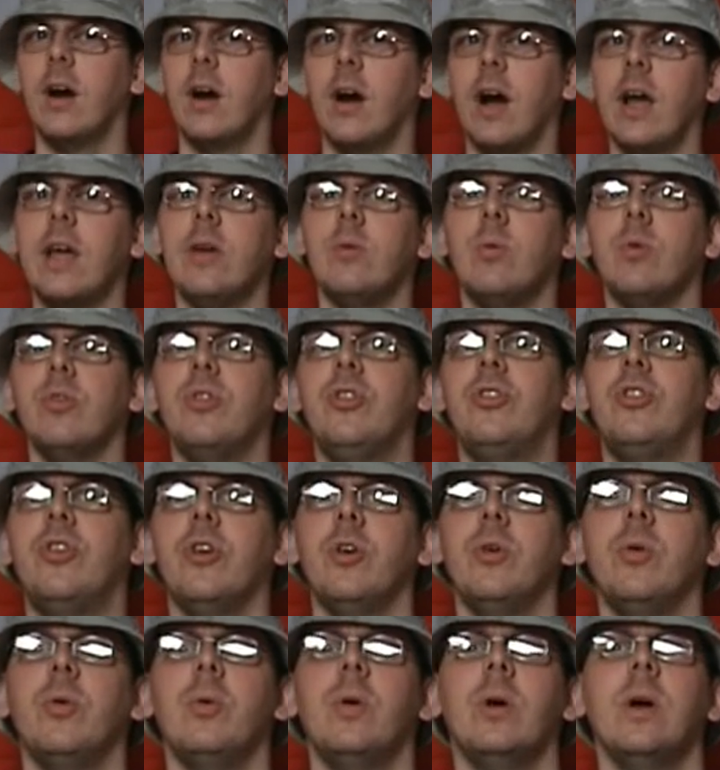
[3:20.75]
They would
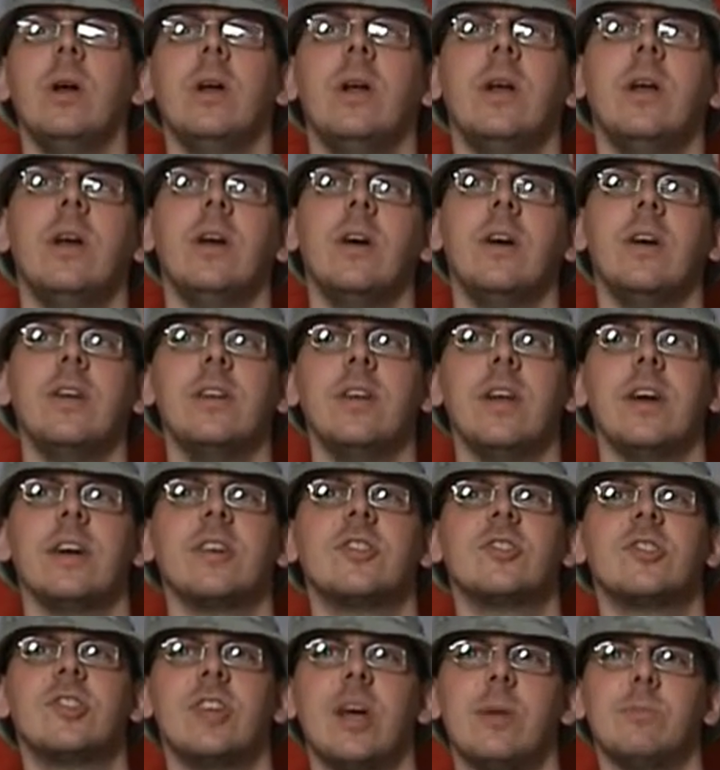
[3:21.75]
do and
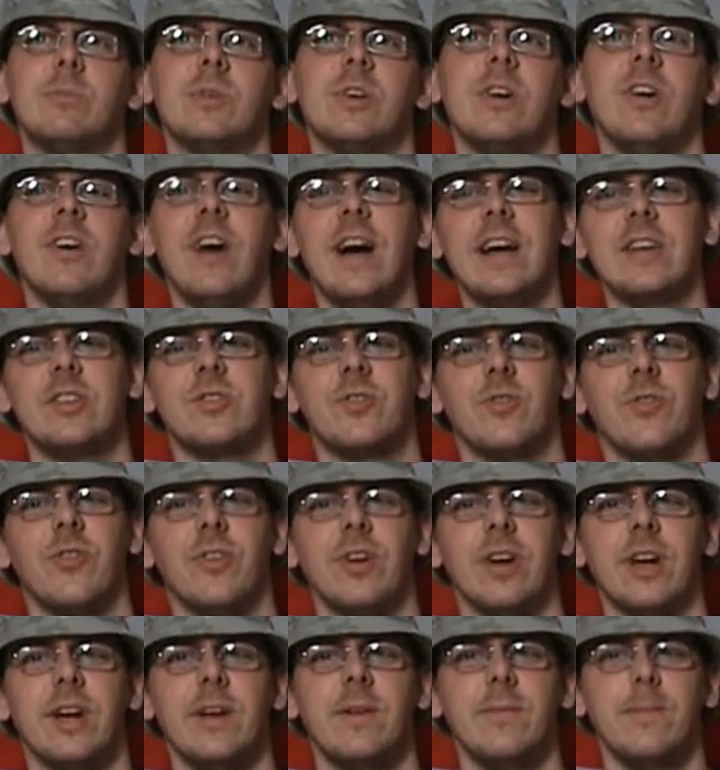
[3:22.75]
accept less
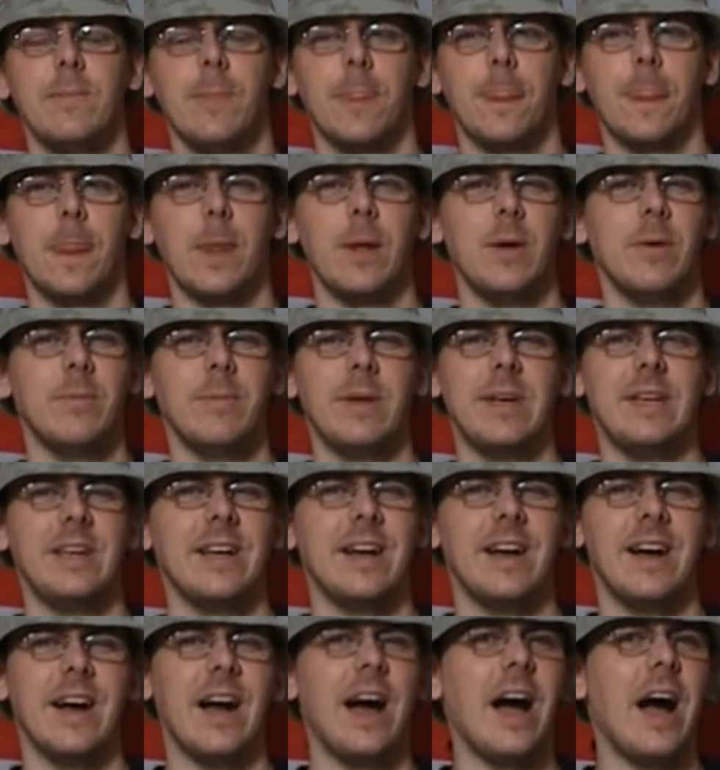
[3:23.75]
for it. I
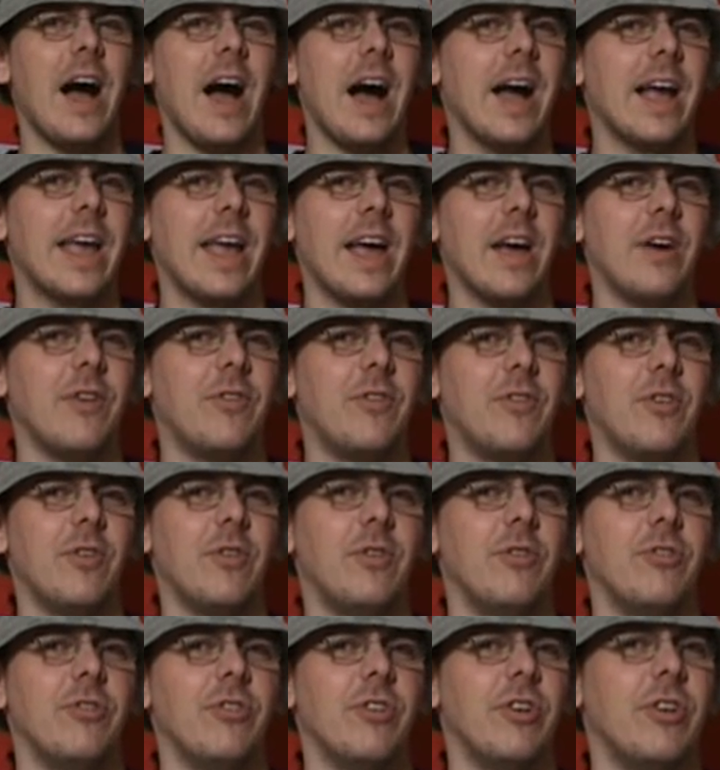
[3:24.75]
mean, I get a
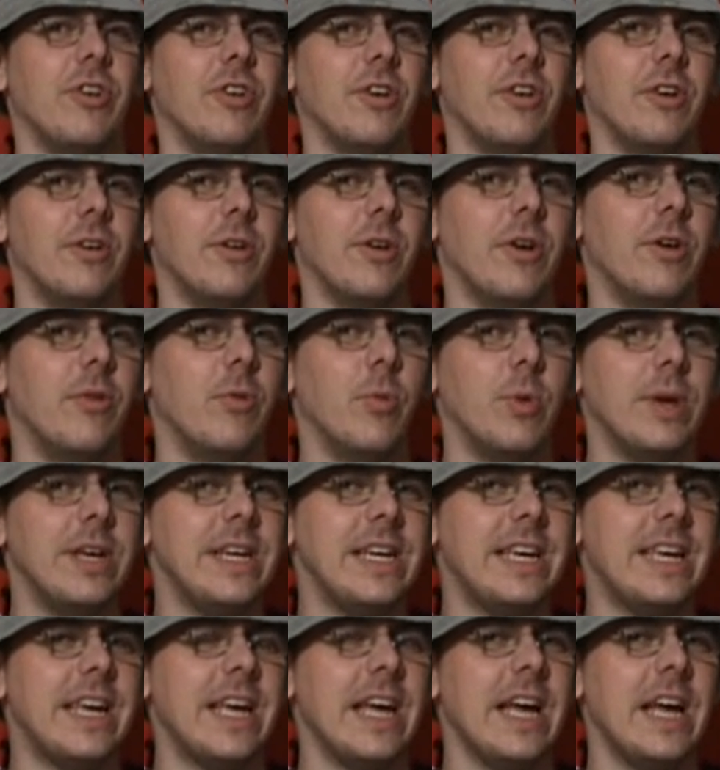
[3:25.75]
few hundred a,
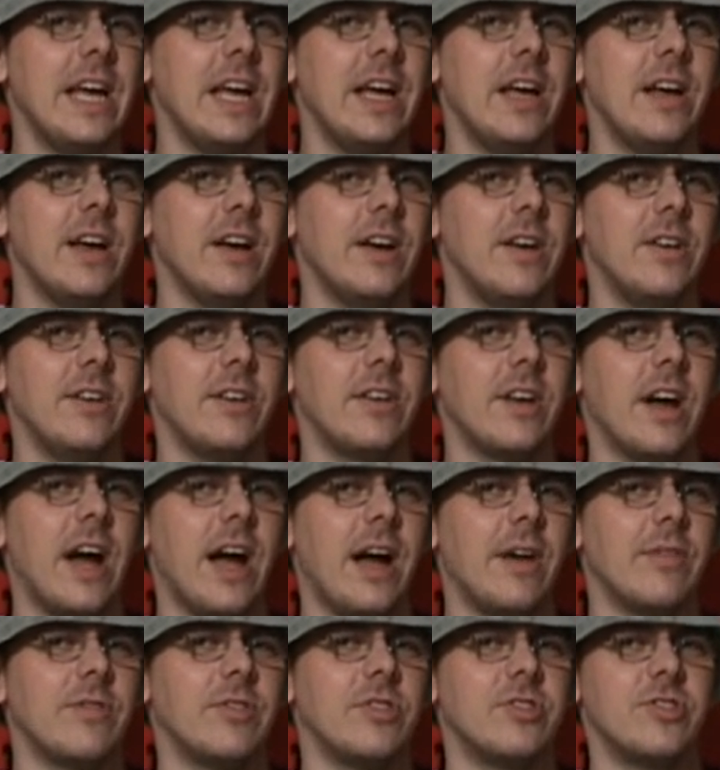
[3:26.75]
week and I
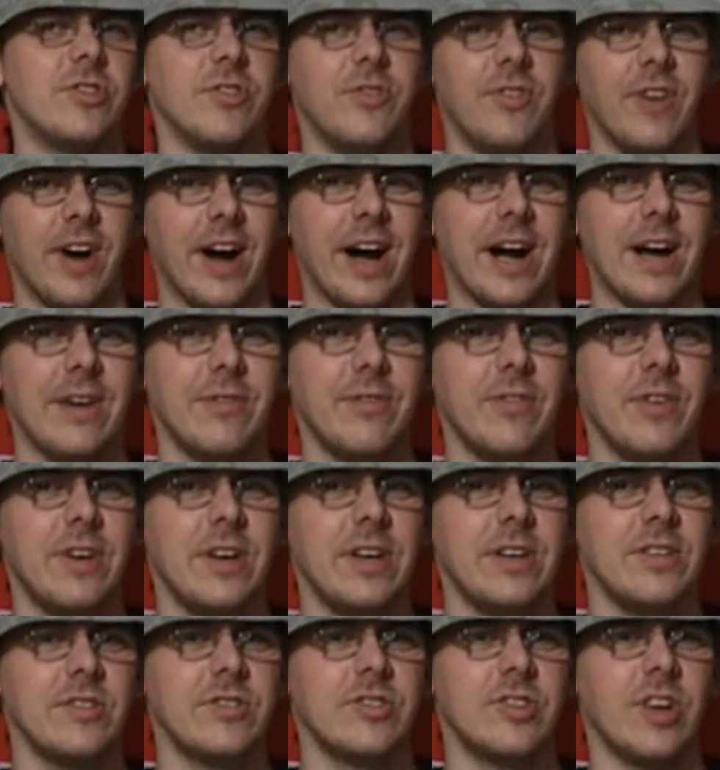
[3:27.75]
have to survive,
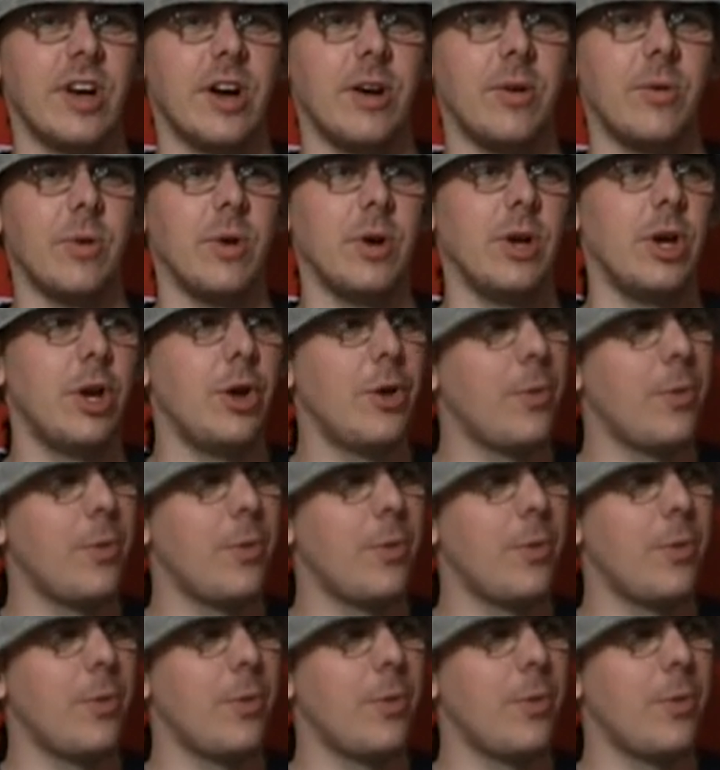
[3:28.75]
so